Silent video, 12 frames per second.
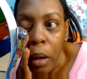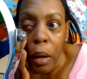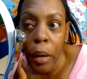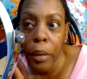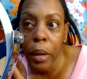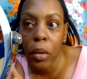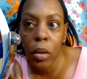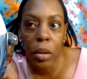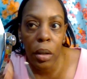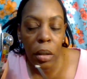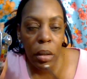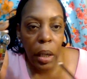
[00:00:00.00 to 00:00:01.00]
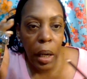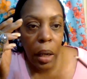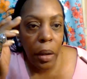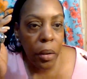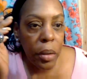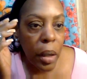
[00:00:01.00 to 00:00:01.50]
and then you just
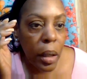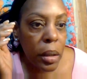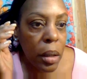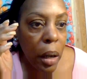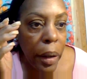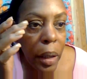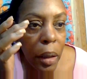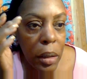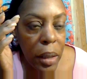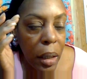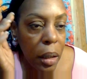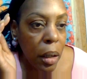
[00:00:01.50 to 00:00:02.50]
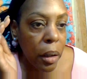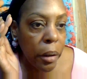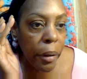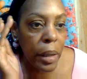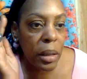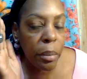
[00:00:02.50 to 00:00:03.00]
take your time sorry it looks kind of look
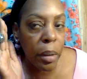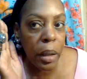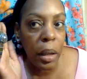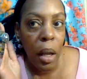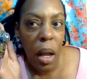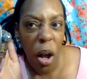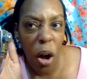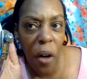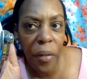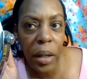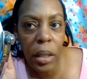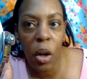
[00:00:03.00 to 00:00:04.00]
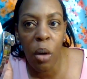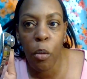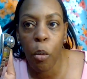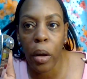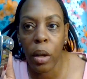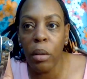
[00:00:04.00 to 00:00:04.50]
crazy but hopefully it don't
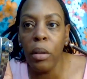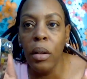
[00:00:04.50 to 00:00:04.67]
for you